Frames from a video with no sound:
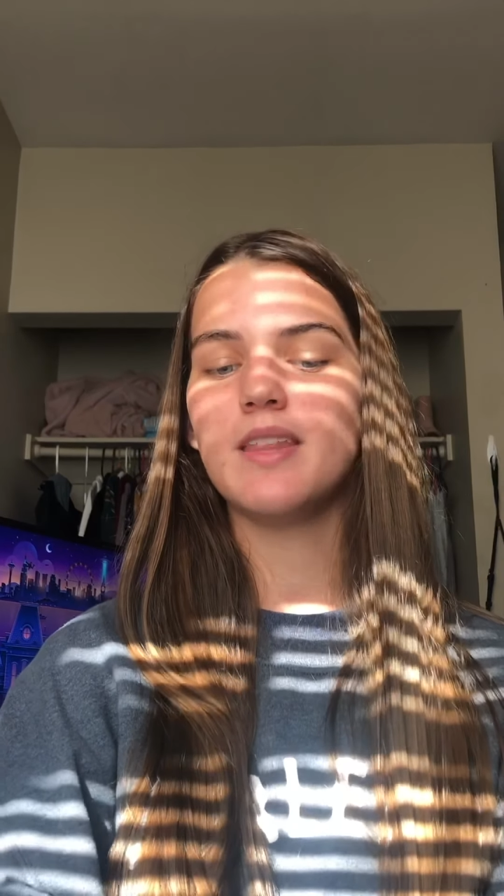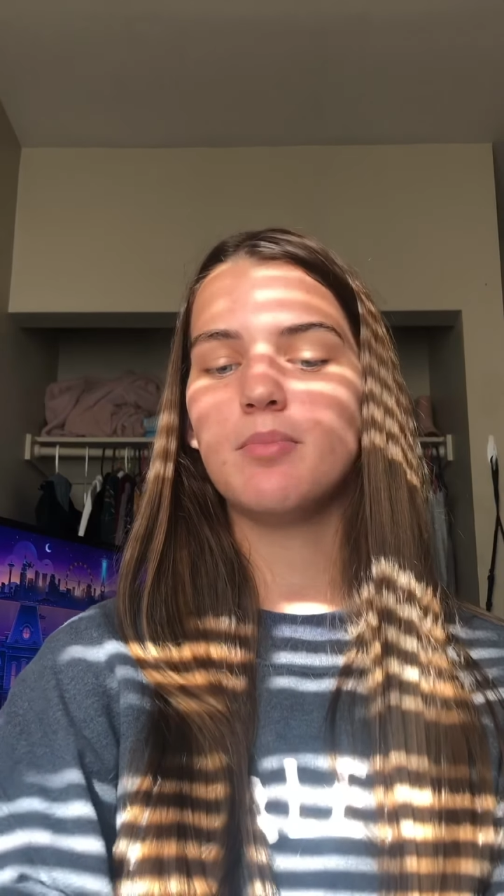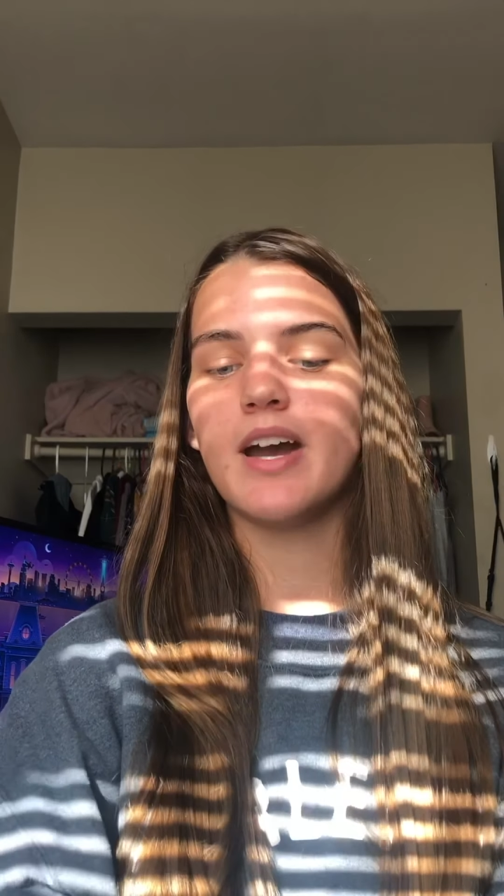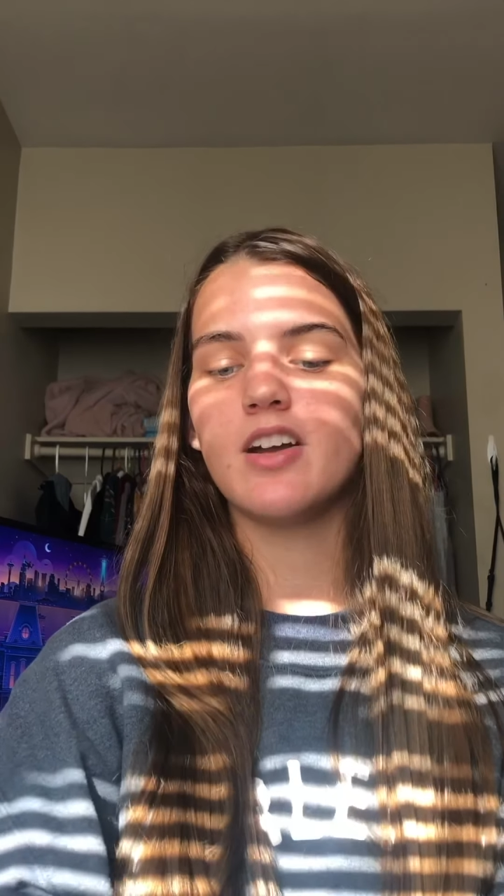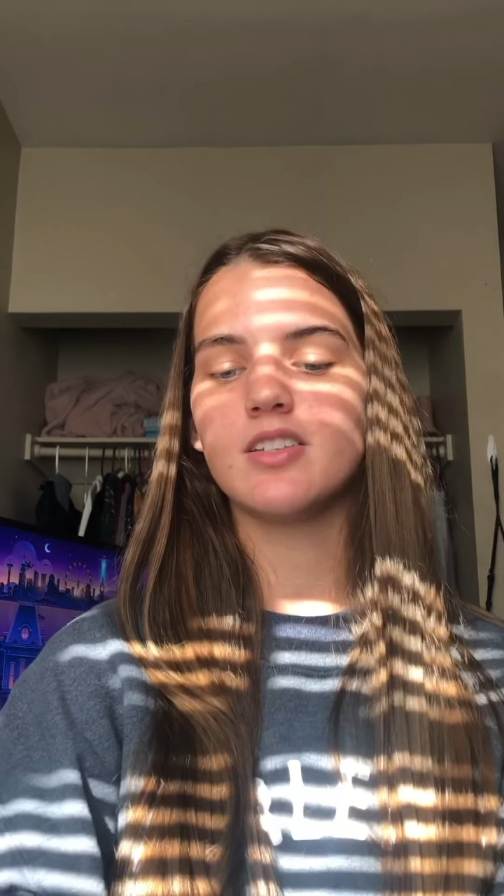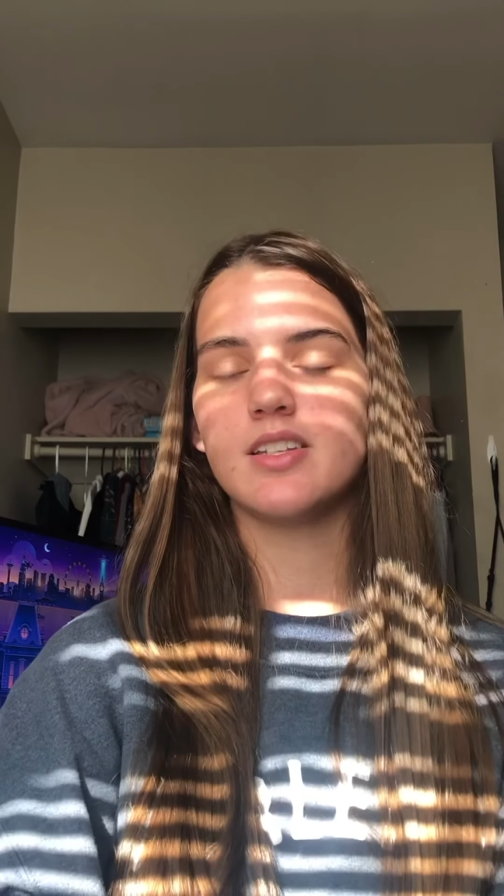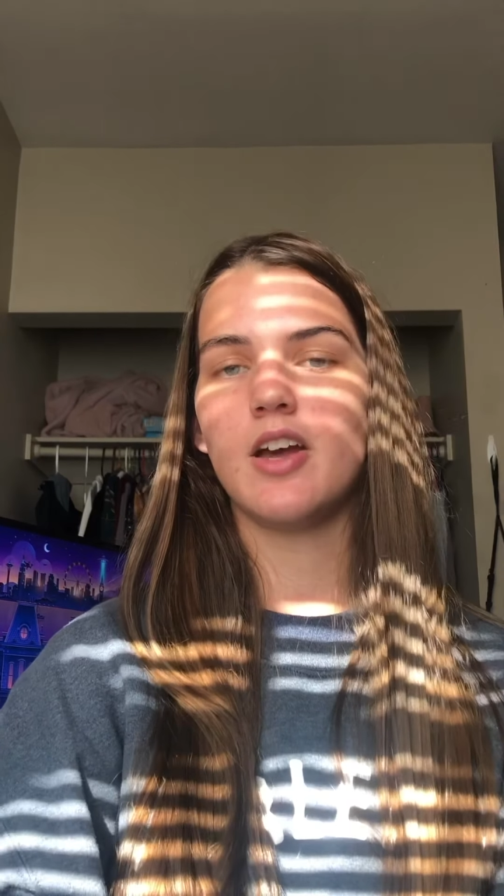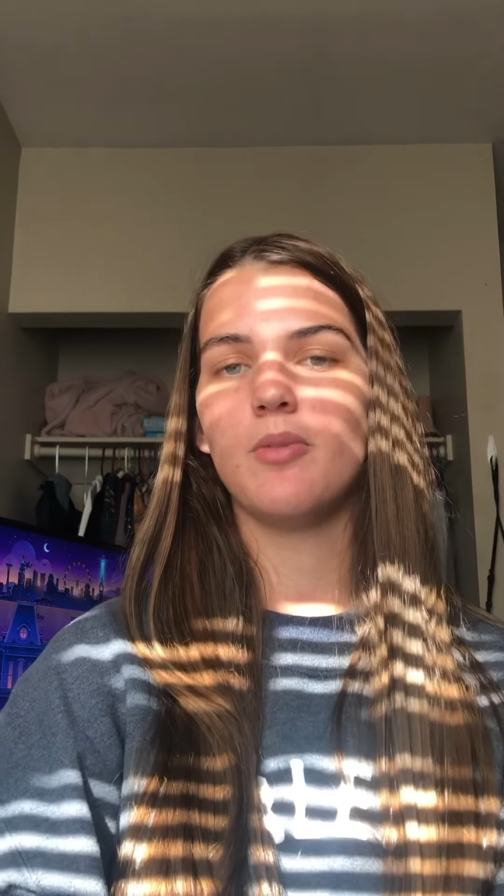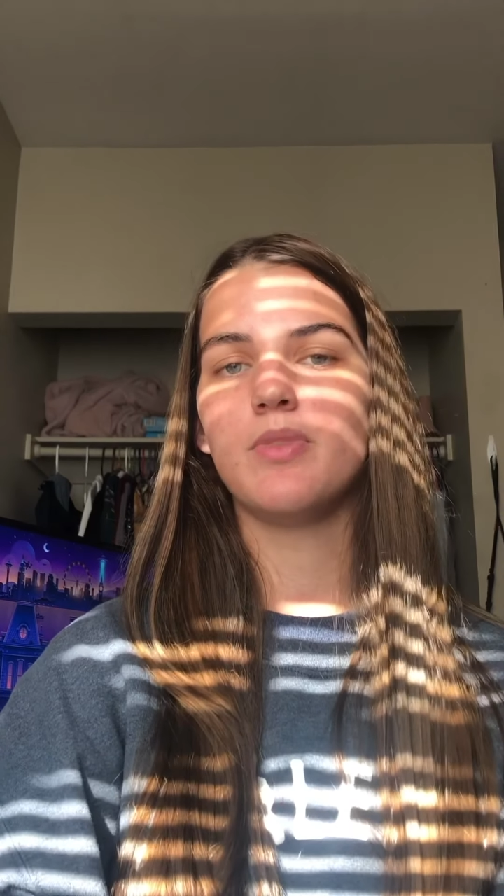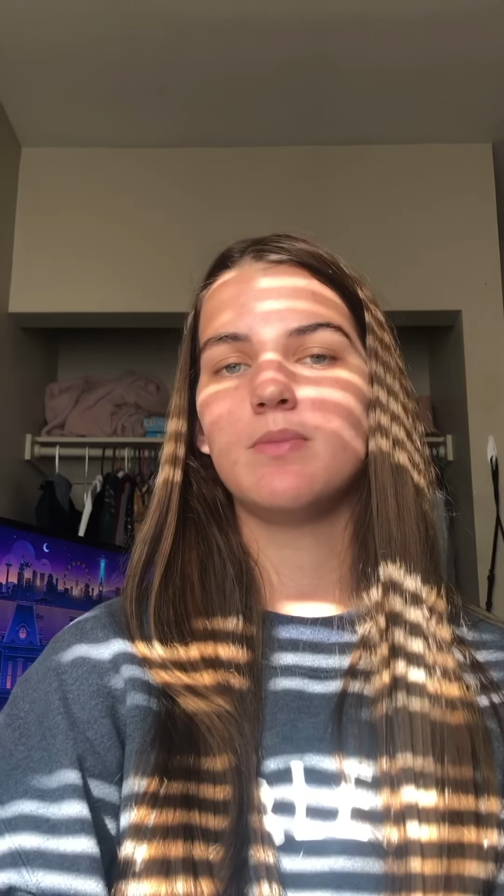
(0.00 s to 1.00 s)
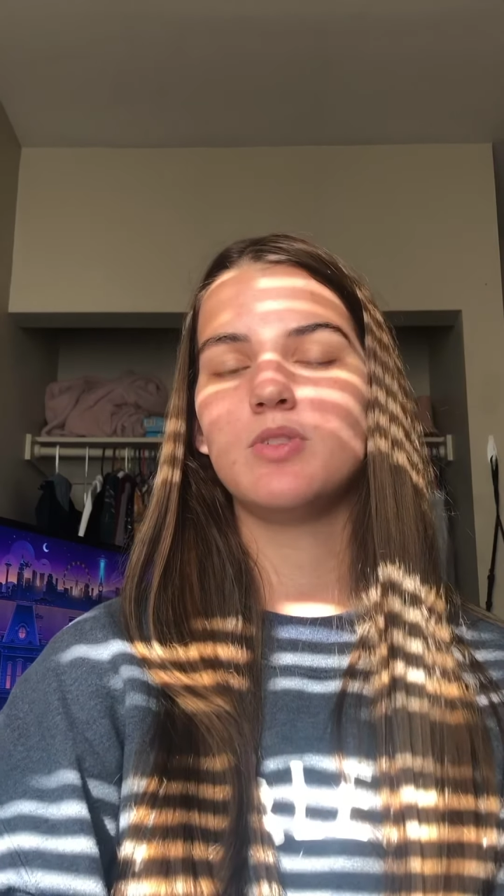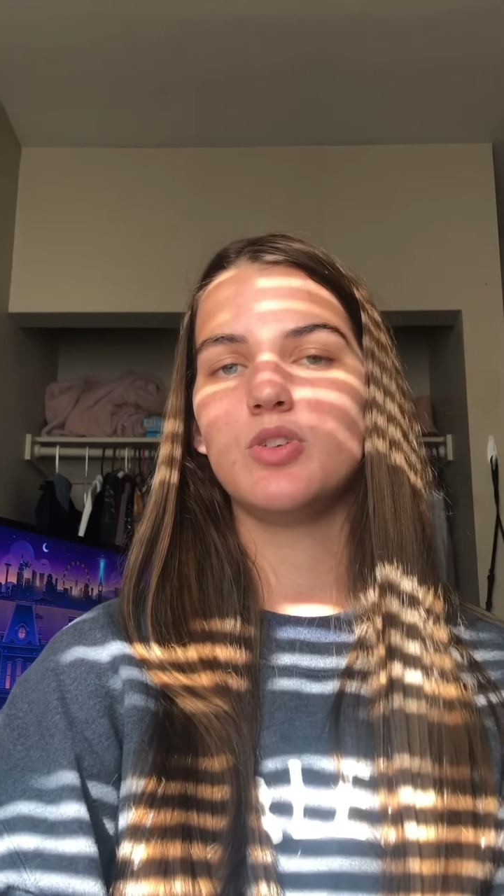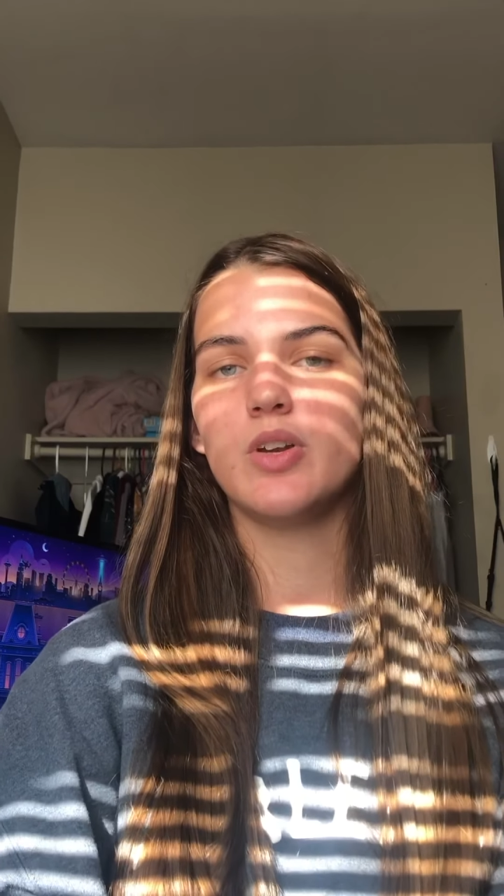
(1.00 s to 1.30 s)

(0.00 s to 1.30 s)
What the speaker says: the buyers and help them to